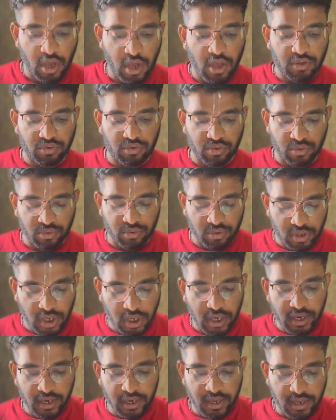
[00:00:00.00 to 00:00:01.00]

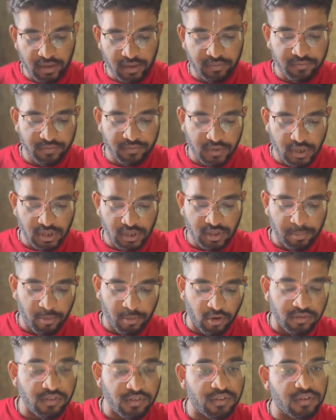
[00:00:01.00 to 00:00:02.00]
So, if the
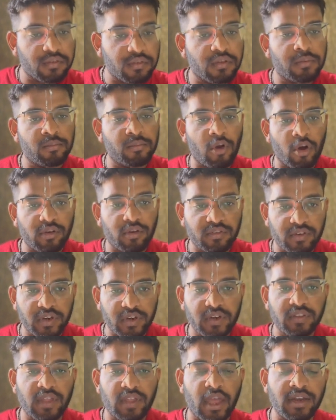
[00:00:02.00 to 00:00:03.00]
process is in block
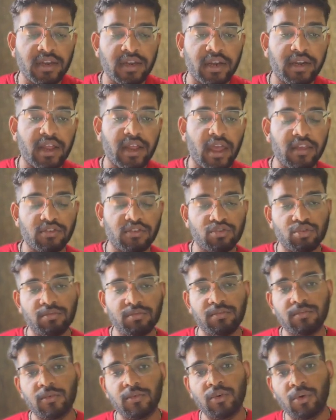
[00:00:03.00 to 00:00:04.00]
state, then it has to
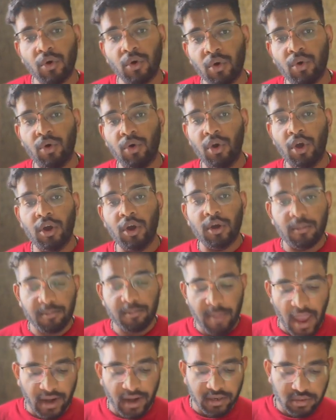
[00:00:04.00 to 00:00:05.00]
go
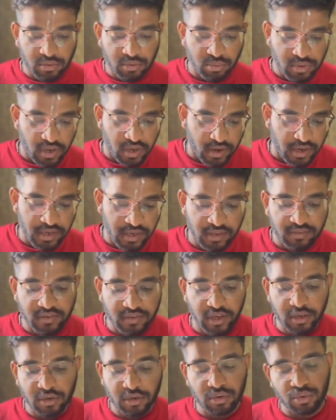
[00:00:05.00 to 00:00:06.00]
back to the running
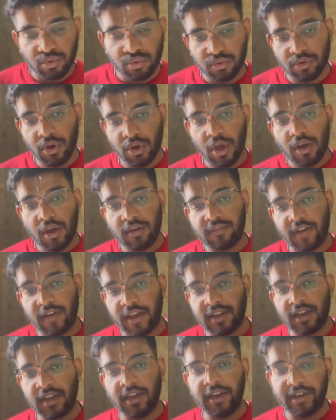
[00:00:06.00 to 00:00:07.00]
state to
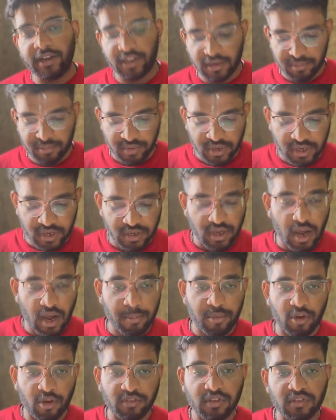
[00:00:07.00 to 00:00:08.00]
finally terminate. A
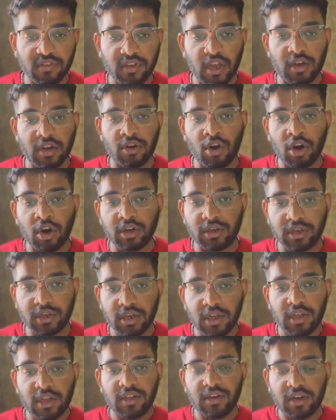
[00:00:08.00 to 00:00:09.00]
process cannot
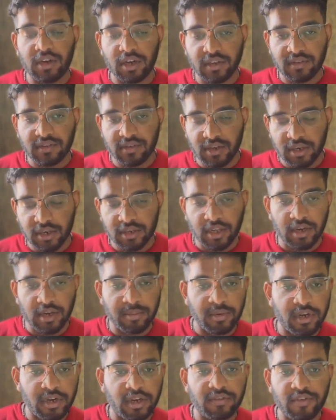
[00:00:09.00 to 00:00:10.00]

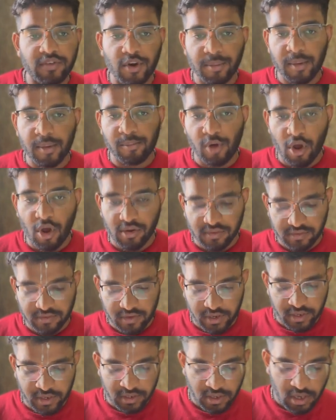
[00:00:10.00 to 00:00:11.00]
terminate from a block
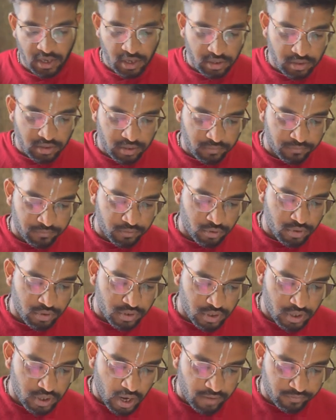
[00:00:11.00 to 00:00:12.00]
state.
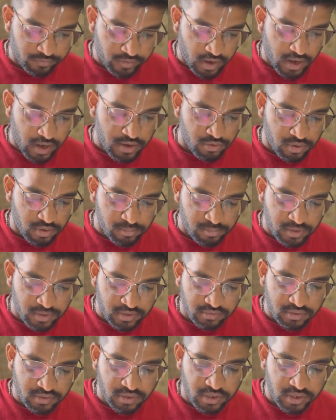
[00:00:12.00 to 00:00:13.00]
Therefore, after IO
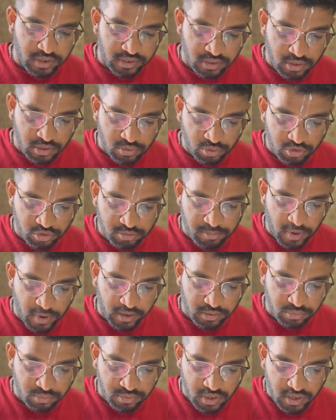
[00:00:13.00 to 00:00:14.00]
completion, it goes back
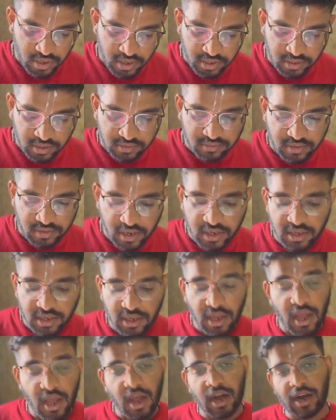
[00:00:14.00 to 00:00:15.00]
to the running state,
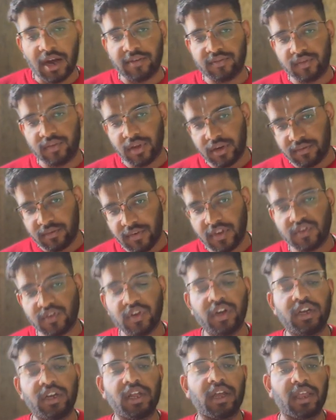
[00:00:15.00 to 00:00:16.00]
after which
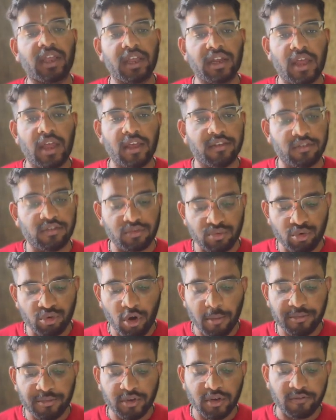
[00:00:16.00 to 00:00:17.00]
it again has two
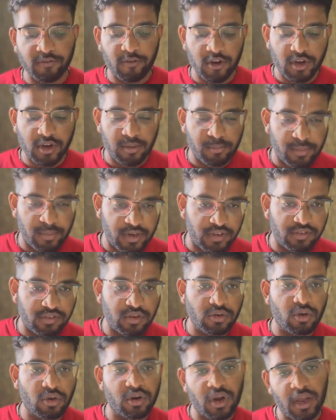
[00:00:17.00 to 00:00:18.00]
options for completion
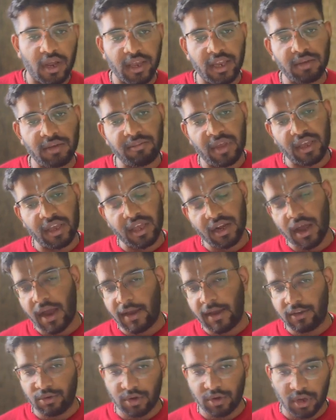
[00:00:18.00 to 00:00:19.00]
or again make an
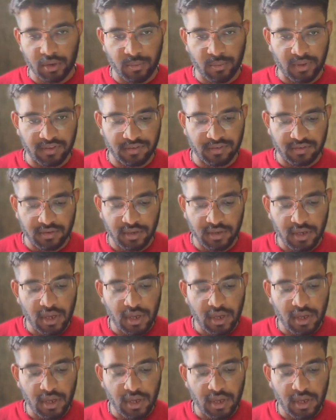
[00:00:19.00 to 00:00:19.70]
IO request.